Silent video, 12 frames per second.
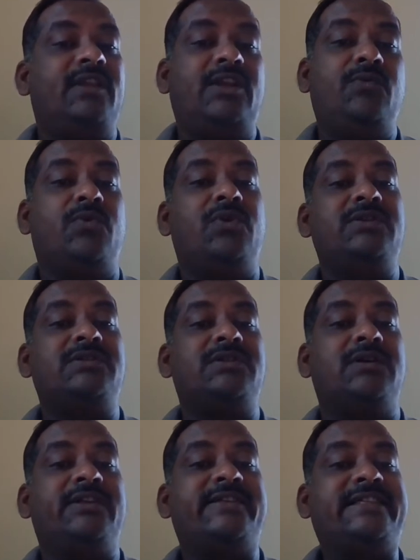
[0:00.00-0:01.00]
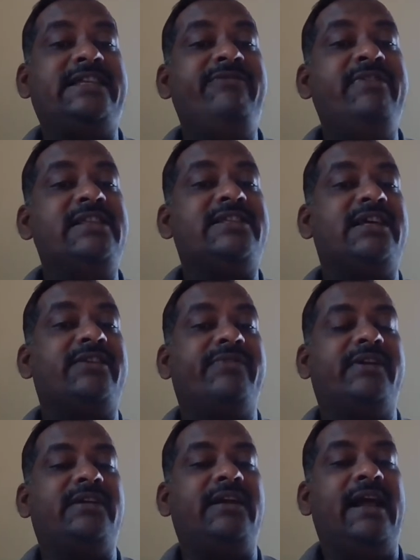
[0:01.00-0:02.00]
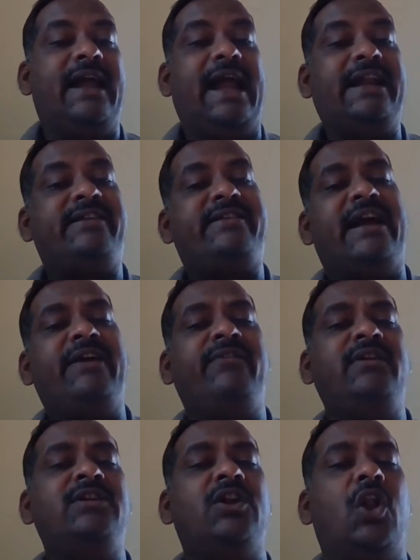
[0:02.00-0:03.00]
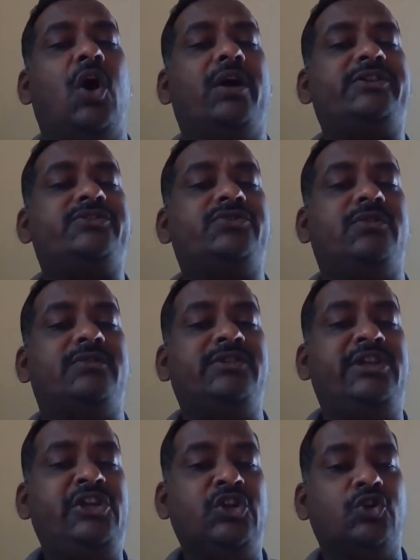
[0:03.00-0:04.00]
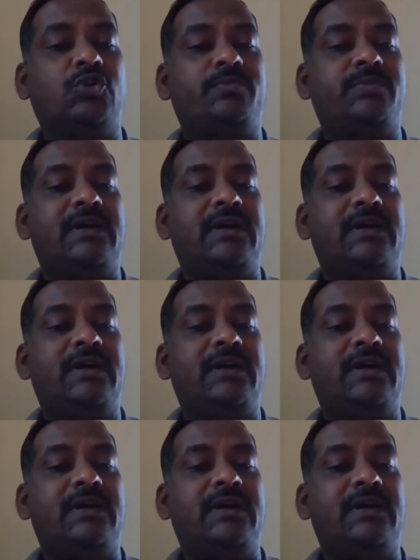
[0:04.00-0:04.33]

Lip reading: He was a civil servant and traveled a lot throughout the Europe